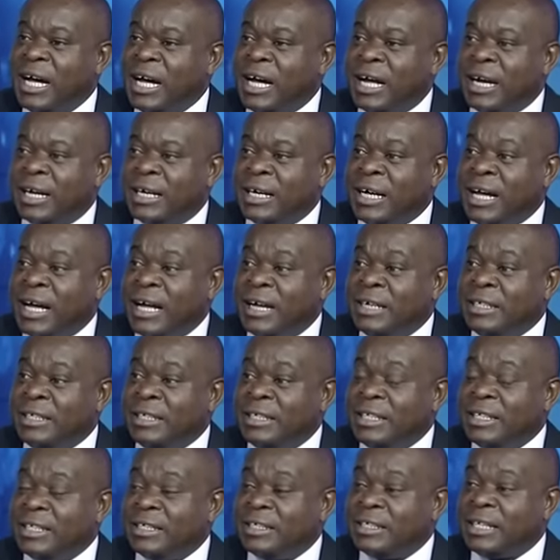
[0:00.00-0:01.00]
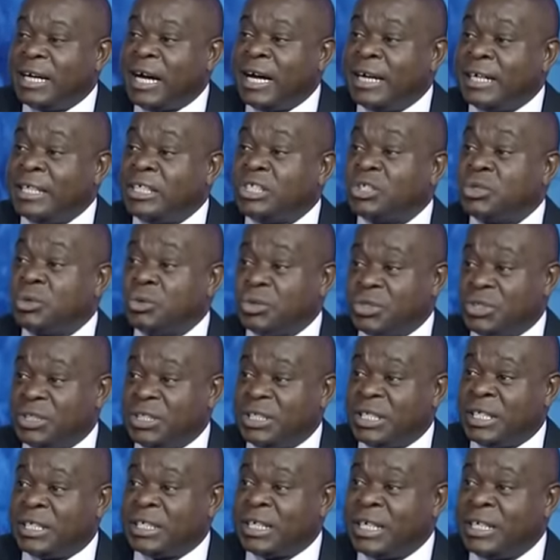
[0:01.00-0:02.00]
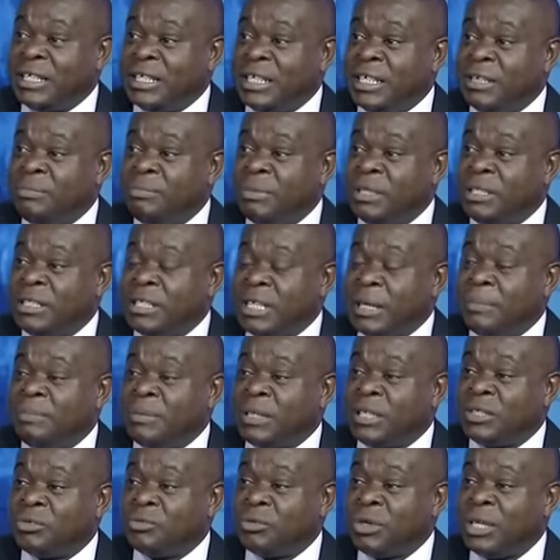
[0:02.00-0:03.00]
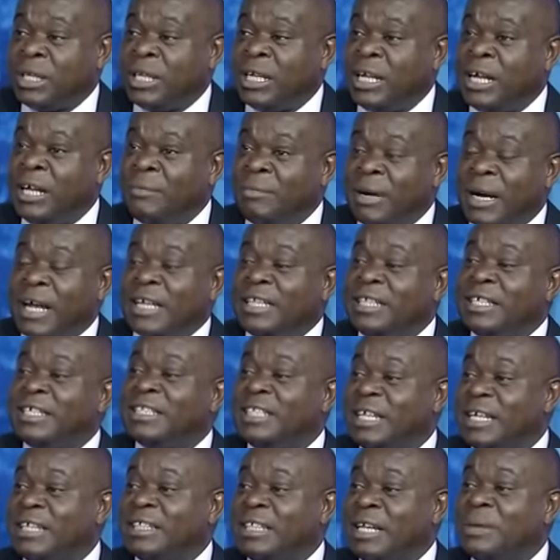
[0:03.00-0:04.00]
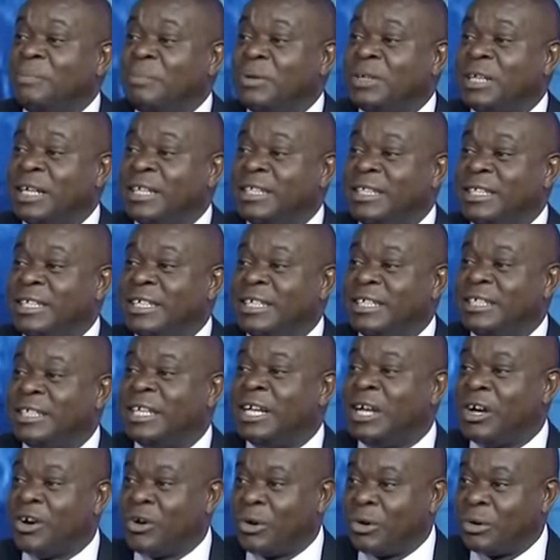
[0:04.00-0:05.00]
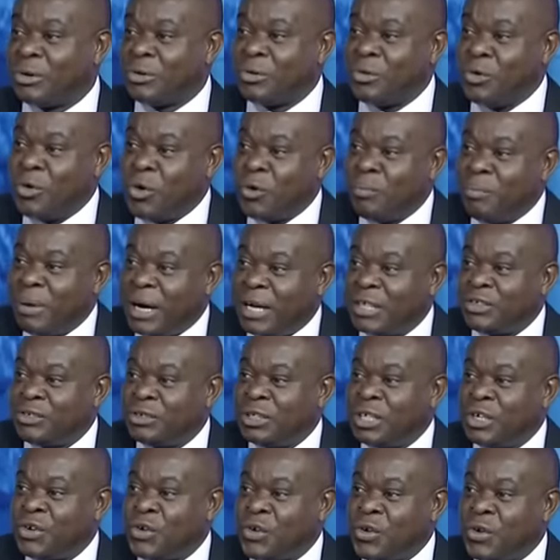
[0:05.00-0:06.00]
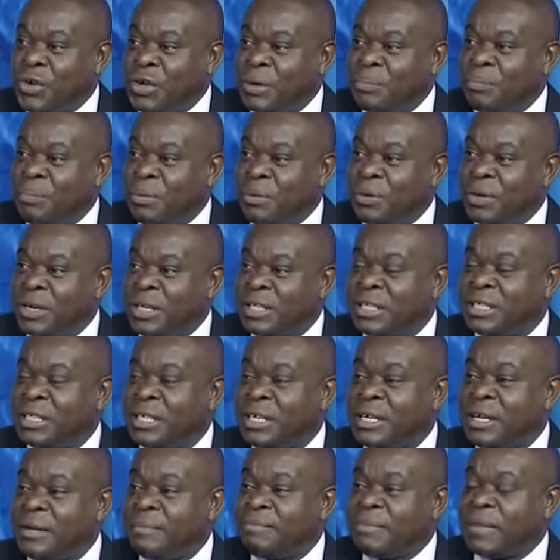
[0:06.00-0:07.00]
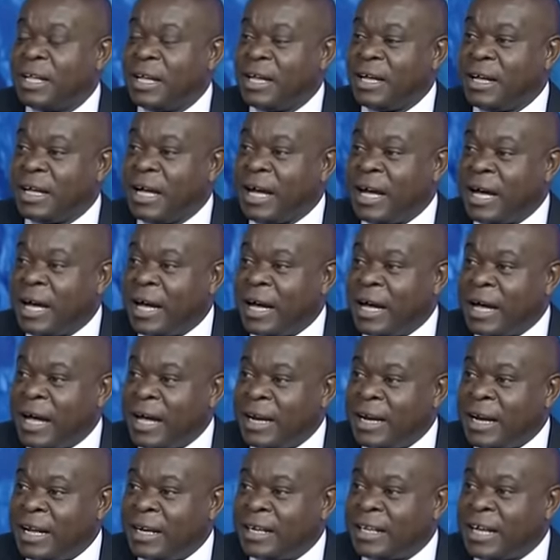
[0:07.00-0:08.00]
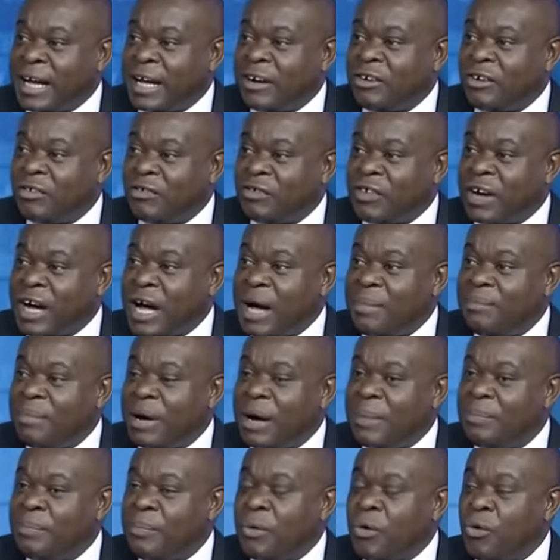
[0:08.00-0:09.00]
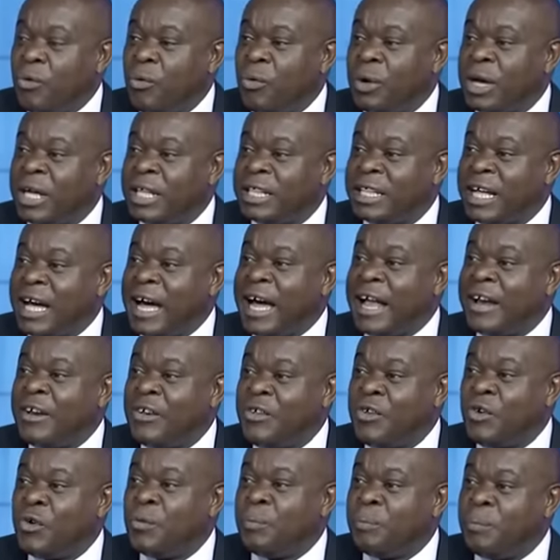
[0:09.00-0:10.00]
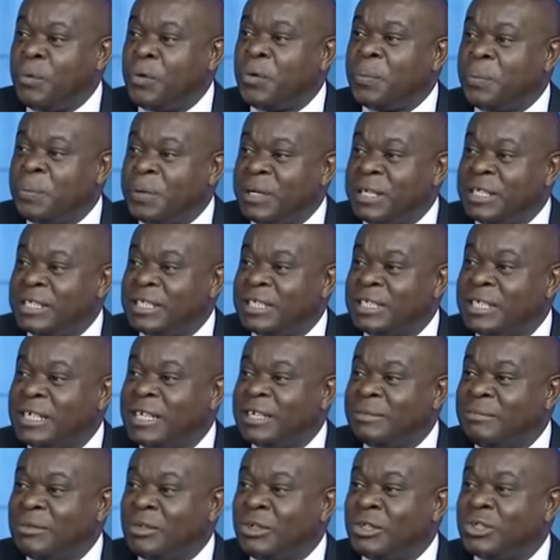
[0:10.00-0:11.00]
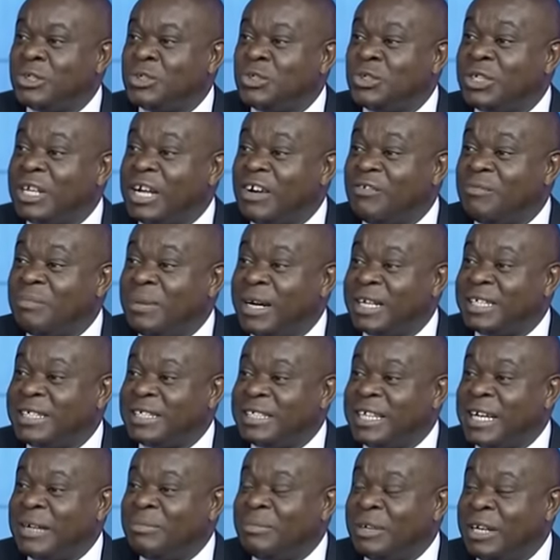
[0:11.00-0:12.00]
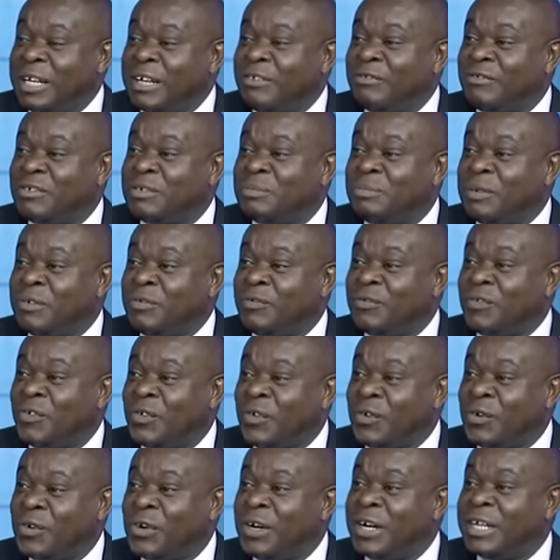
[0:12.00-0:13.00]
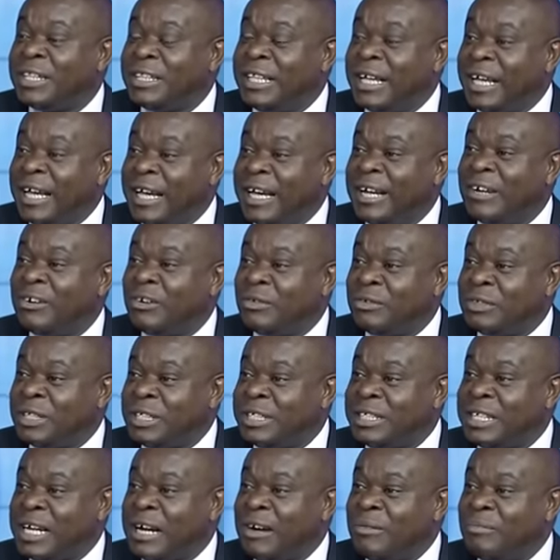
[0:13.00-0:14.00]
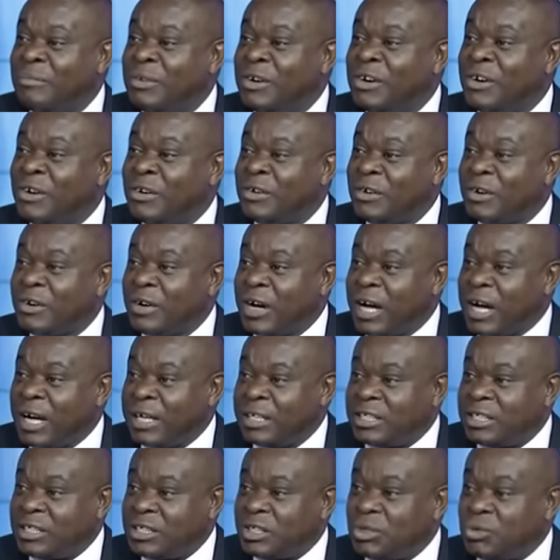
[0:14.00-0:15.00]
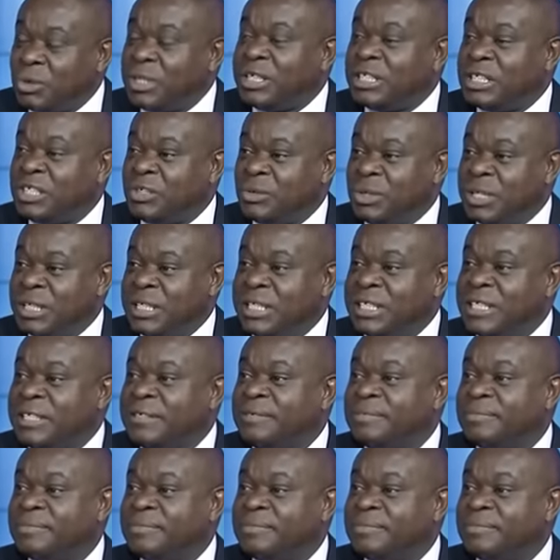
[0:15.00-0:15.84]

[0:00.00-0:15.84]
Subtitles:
are a resource that can then be tapped as well. But I think the important thing is go back to the drawing board and kind of come up with a new blueprint, because you don't have much time left before the end of the term at 2020.